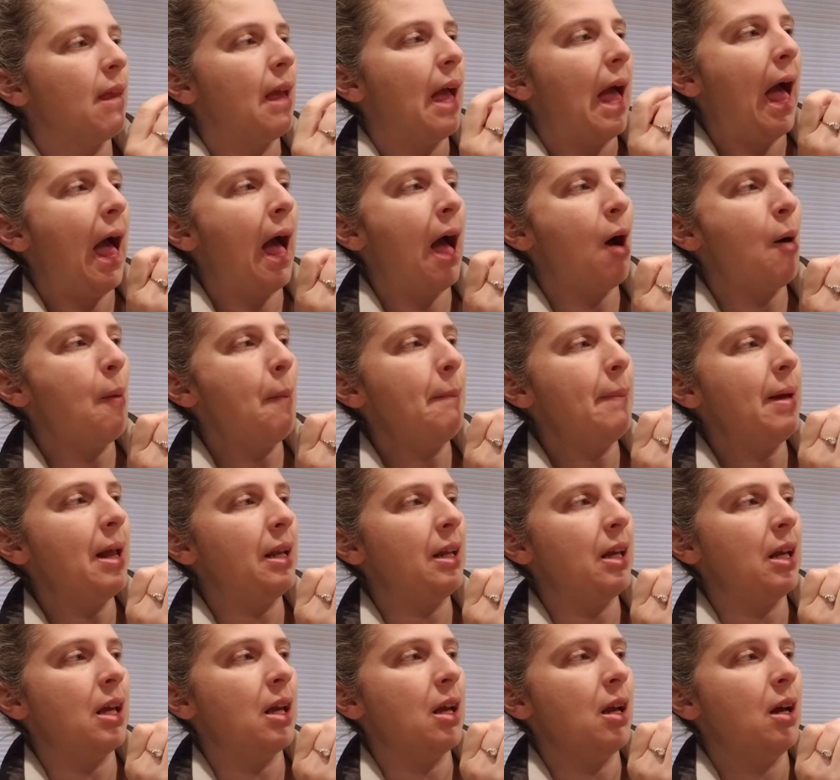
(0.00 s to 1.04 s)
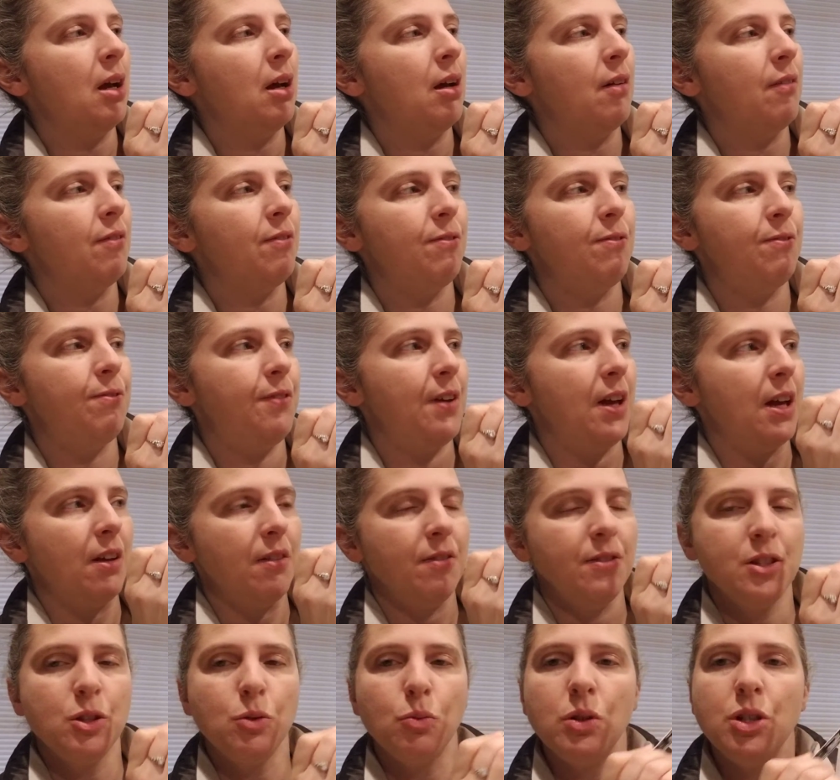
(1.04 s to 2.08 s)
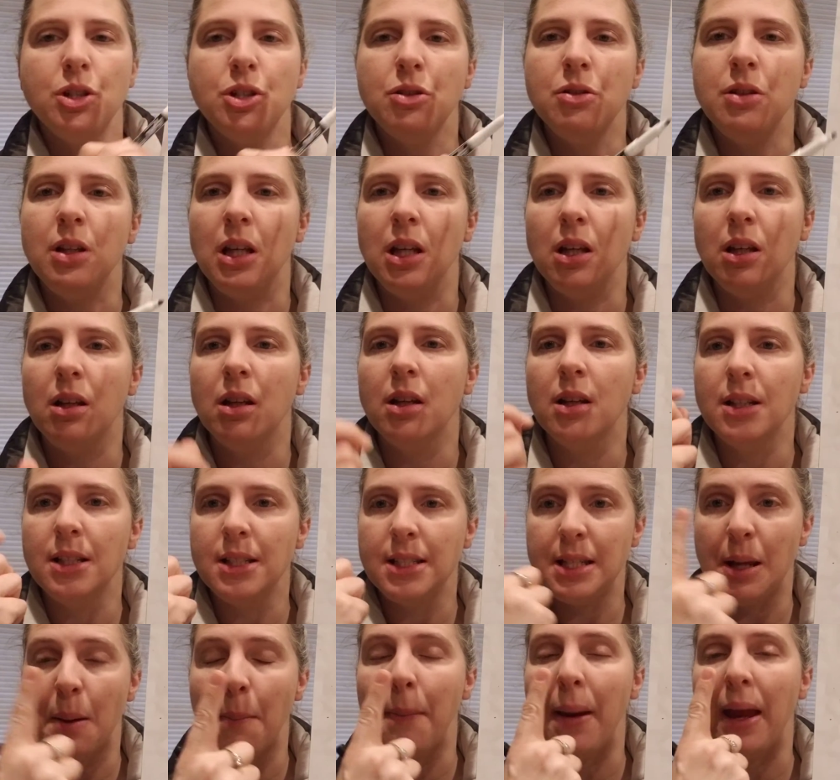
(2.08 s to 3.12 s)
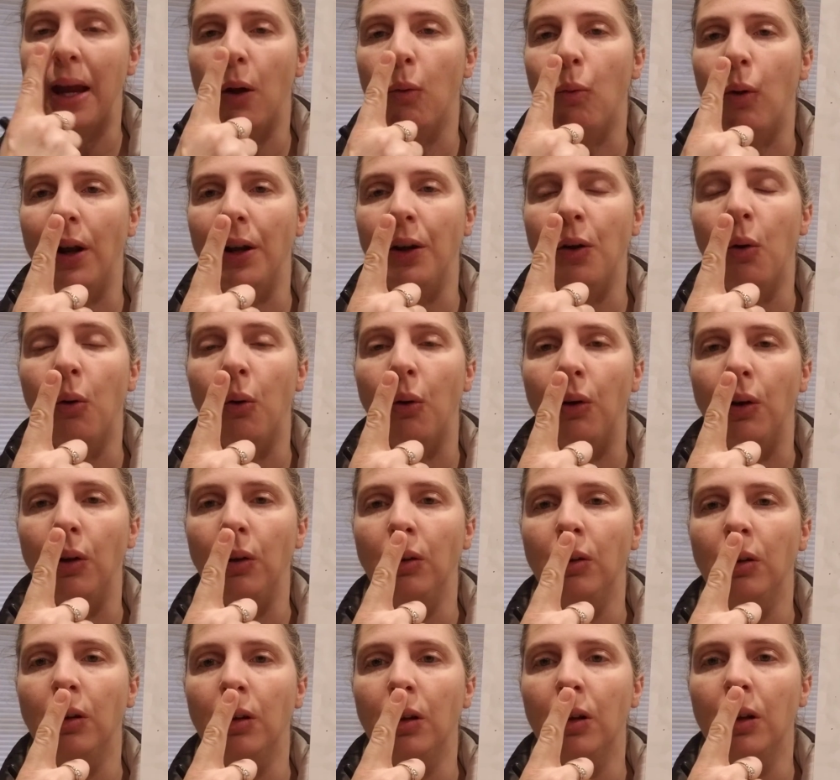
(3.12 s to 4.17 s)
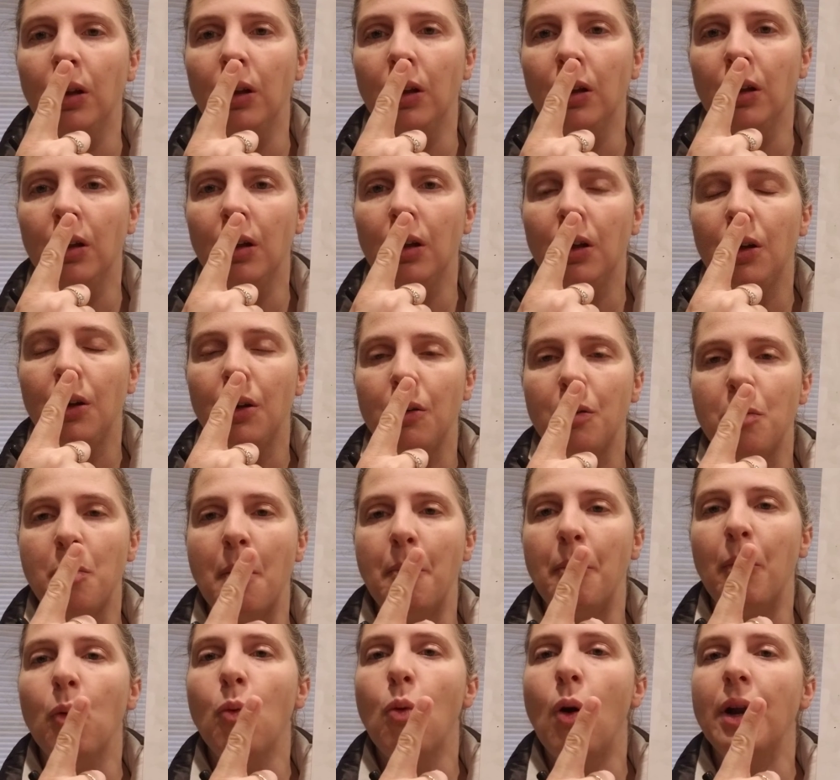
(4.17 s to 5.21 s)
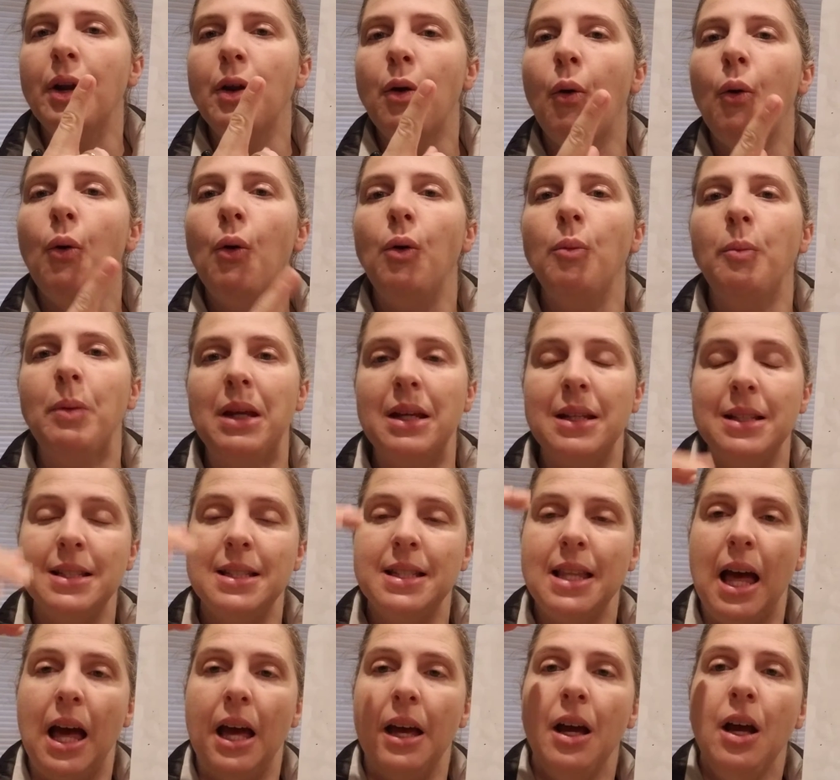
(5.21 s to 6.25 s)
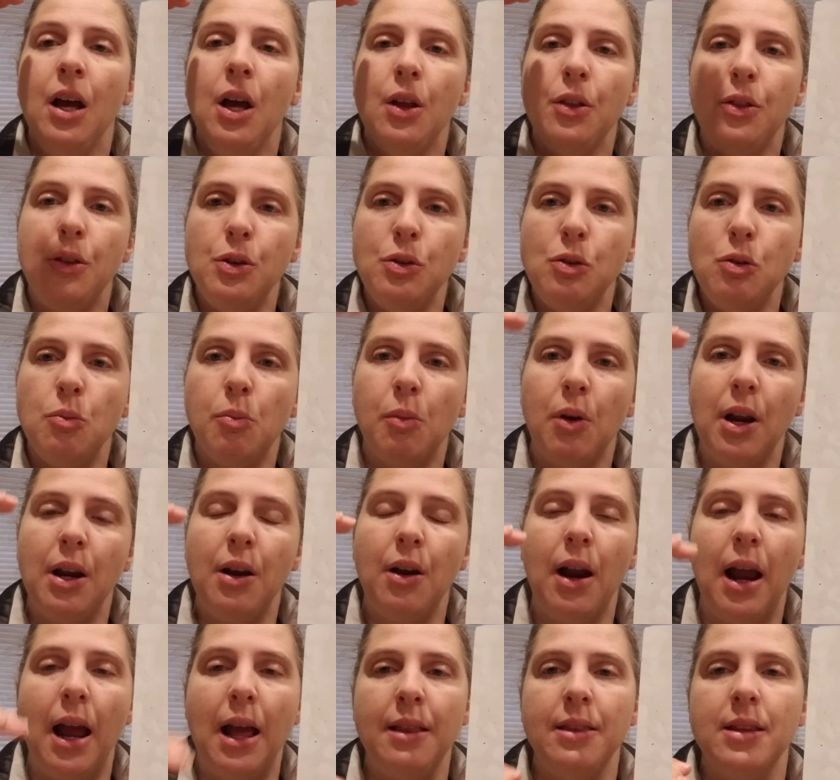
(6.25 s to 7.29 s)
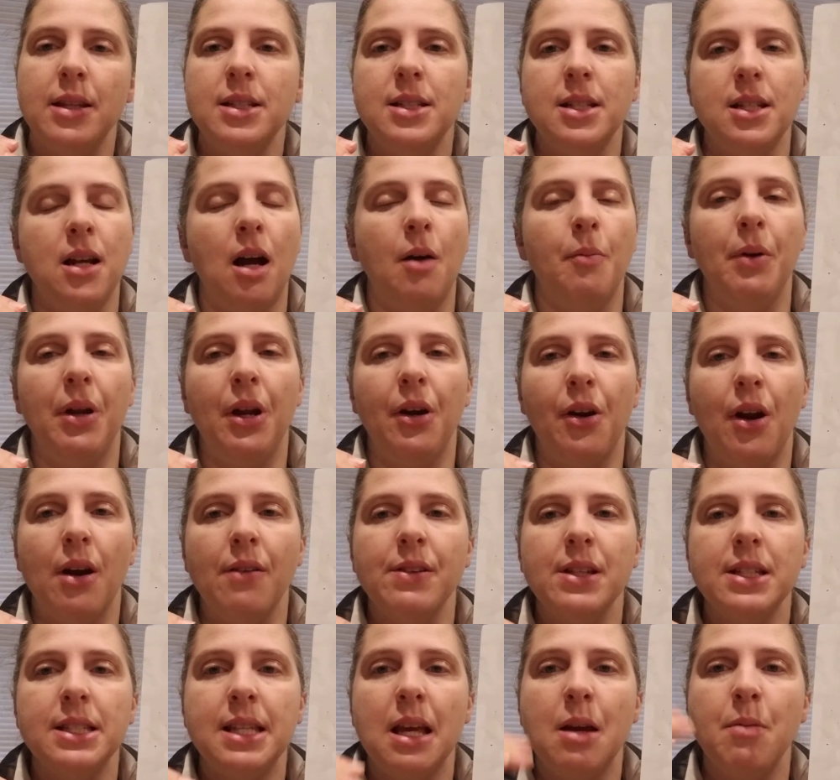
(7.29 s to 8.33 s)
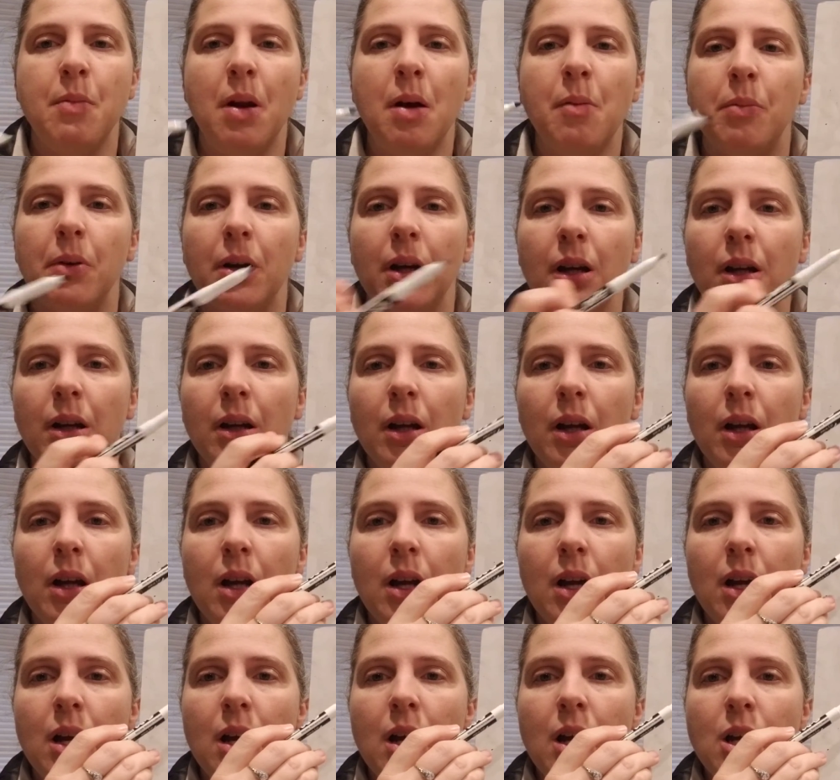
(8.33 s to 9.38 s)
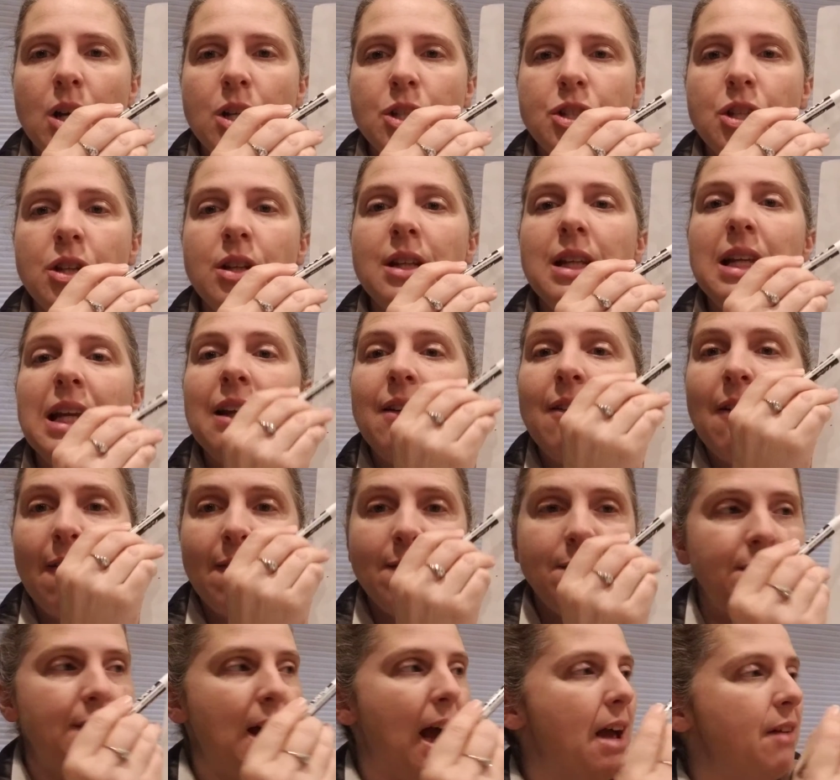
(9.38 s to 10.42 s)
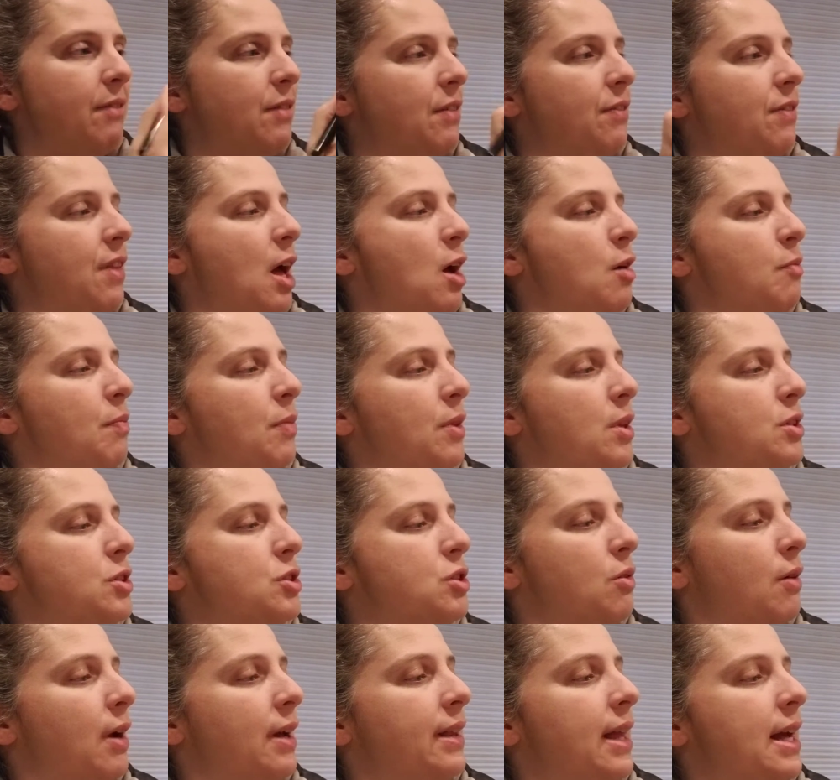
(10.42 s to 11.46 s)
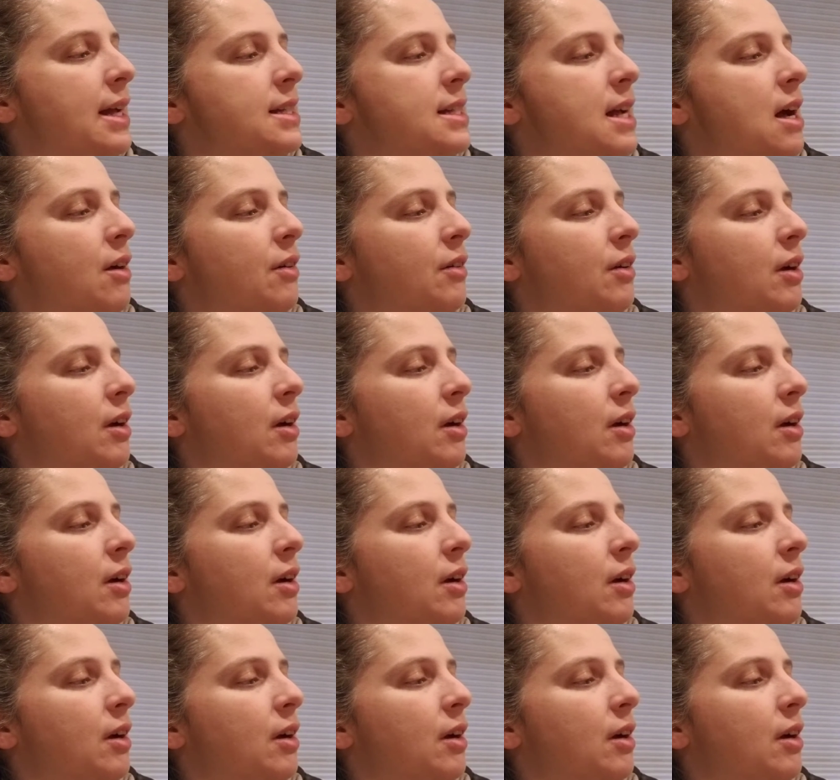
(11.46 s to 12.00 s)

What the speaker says: How many fifths would you need to make one whole? Remember, one whole means that the numerator and the denominator have the same number. So you'd need 5 of them. So write that down.